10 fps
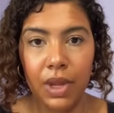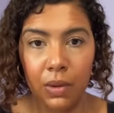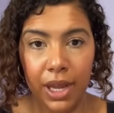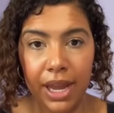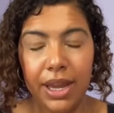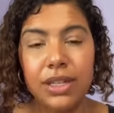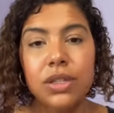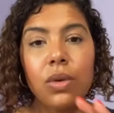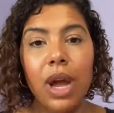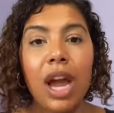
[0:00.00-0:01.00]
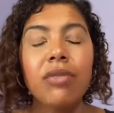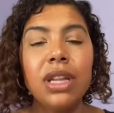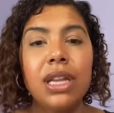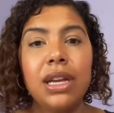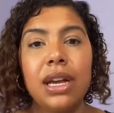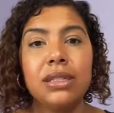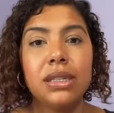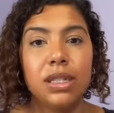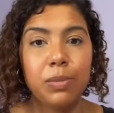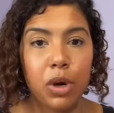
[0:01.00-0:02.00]
Okay, so everything has
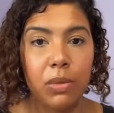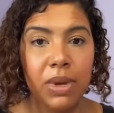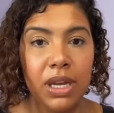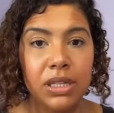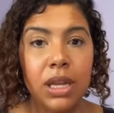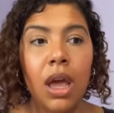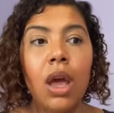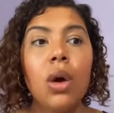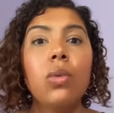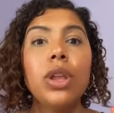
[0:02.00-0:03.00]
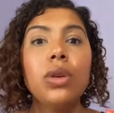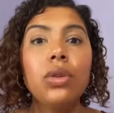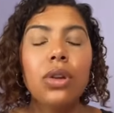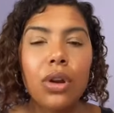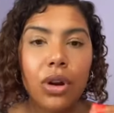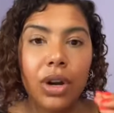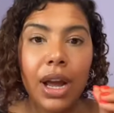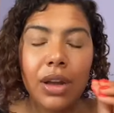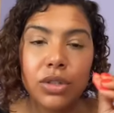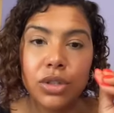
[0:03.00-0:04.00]
its purpose. When you learn
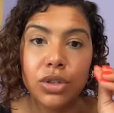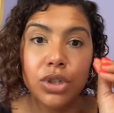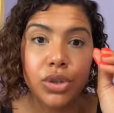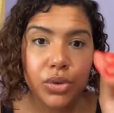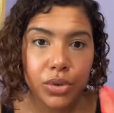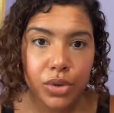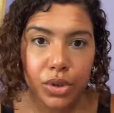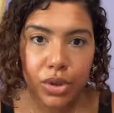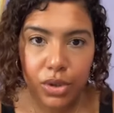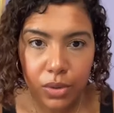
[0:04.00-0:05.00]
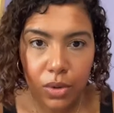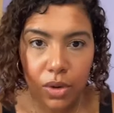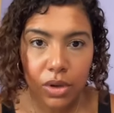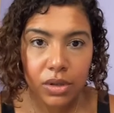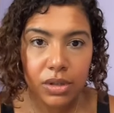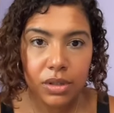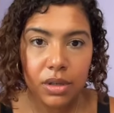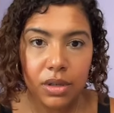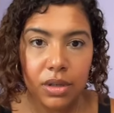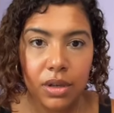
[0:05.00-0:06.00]
how to choose your tools,
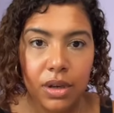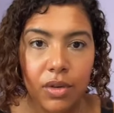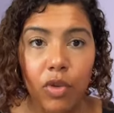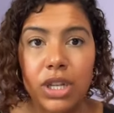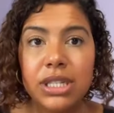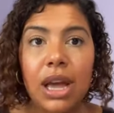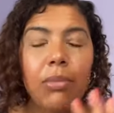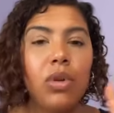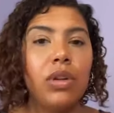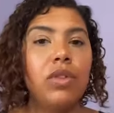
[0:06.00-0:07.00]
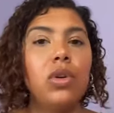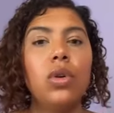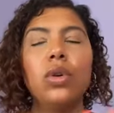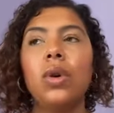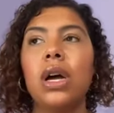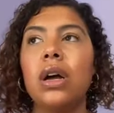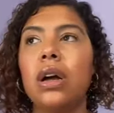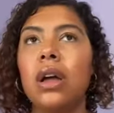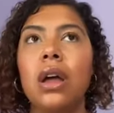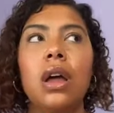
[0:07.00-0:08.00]
for example, if you go
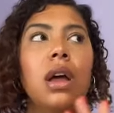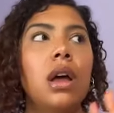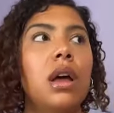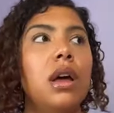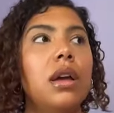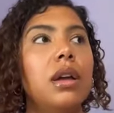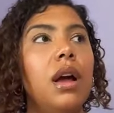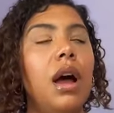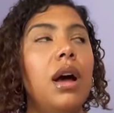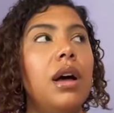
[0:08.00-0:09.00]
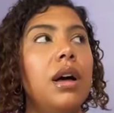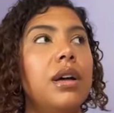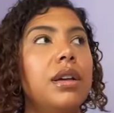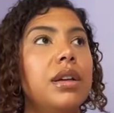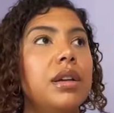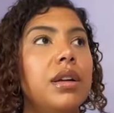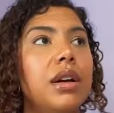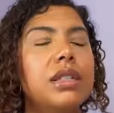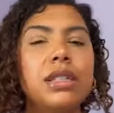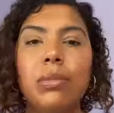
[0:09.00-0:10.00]
to
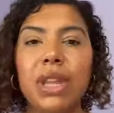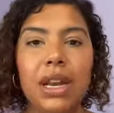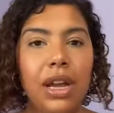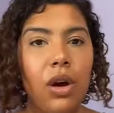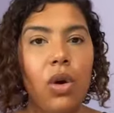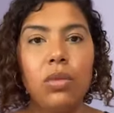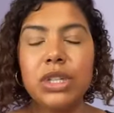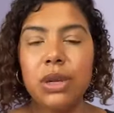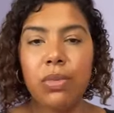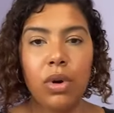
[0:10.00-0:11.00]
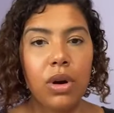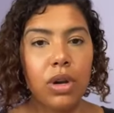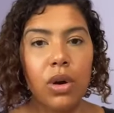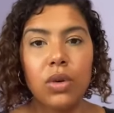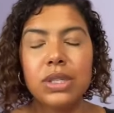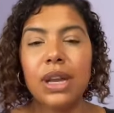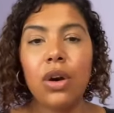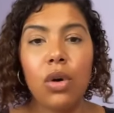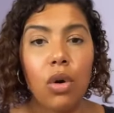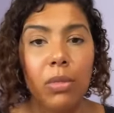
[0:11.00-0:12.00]
something like a Home Depot or a Lowe's, like
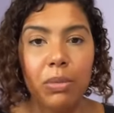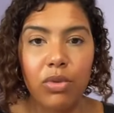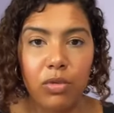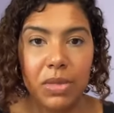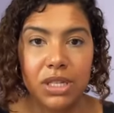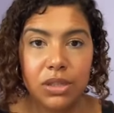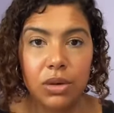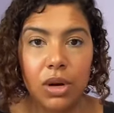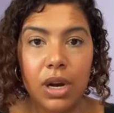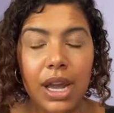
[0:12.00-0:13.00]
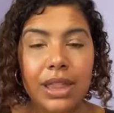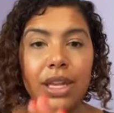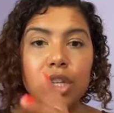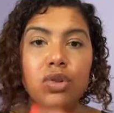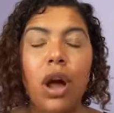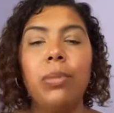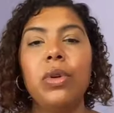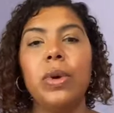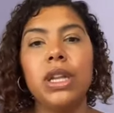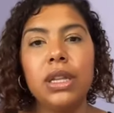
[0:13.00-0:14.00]
a home improvement store, and they drop
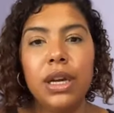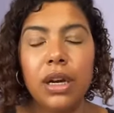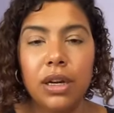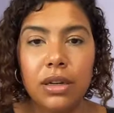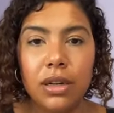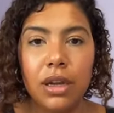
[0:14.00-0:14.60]
you in there,